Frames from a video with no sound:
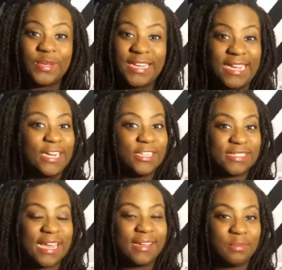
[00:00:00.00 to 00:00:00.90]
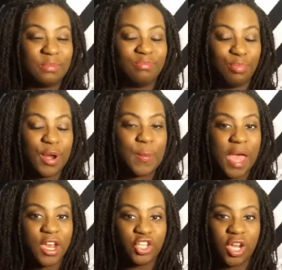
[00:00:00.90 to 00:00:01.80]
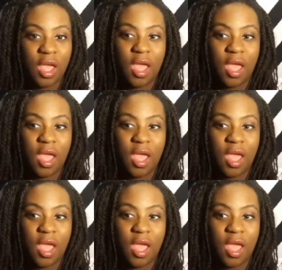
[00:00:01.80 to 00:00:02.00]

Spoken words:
years pretty much.